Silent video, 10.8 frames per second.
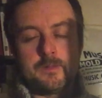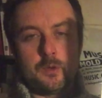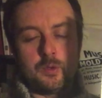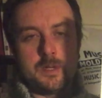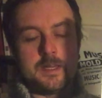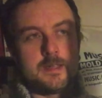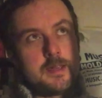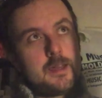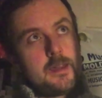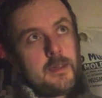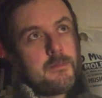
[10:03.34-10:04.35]
Floyd
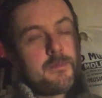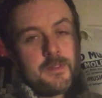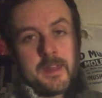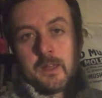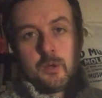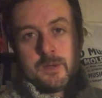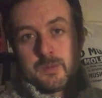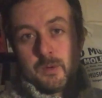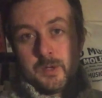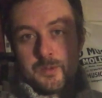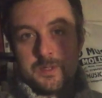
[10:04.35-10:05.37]
thing always
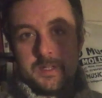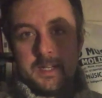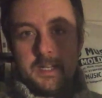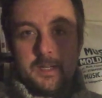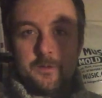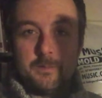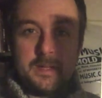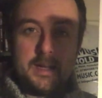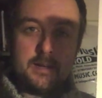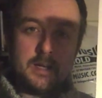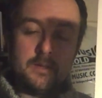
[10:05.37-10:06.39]
was, wasn't it? You know, from
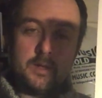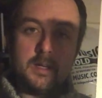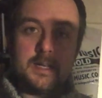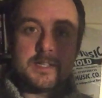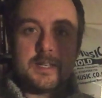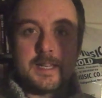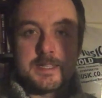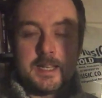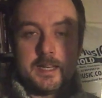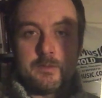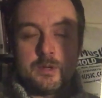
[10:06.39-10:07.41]
their kind of early
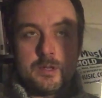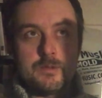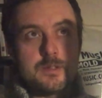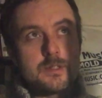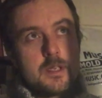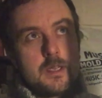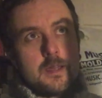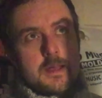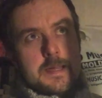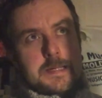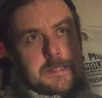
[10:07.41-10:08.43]
psychedelic roots.
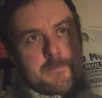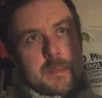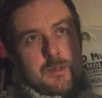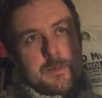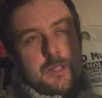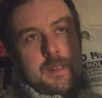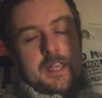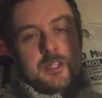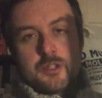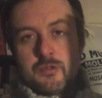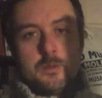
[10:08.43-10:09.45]
It was meant to be
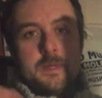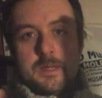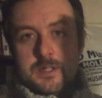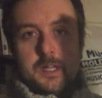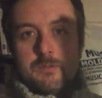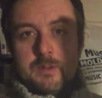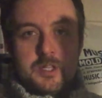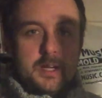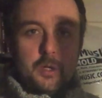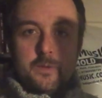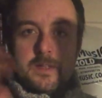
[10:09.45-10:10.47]
astral music
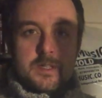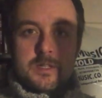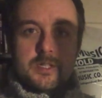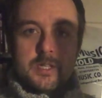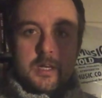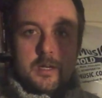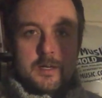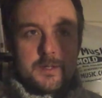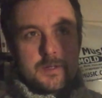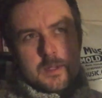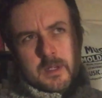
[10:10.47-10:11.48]
originally, off into the
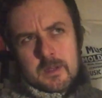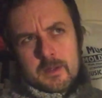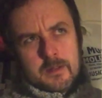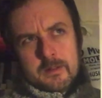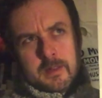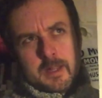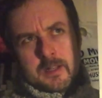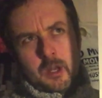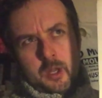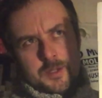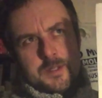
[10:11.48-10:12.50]
stars. They'd
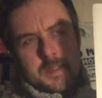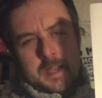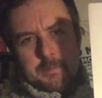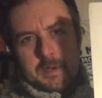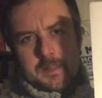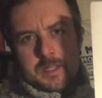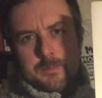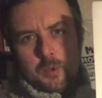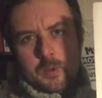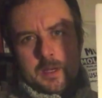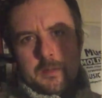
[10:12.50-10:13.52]
lost that by this
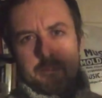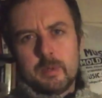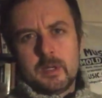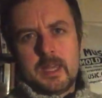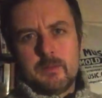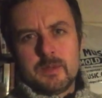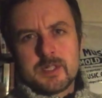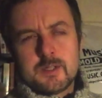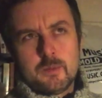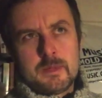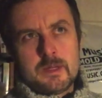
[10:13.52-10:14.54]
point, but it was
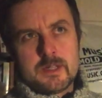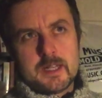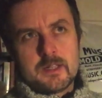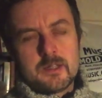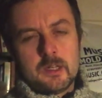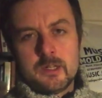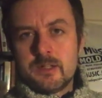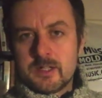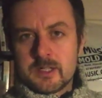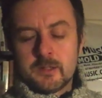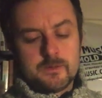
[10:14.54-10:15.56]
still music to lose
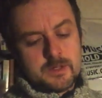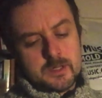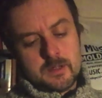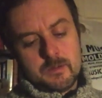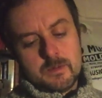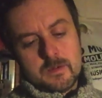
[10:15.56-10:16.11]
yourself to.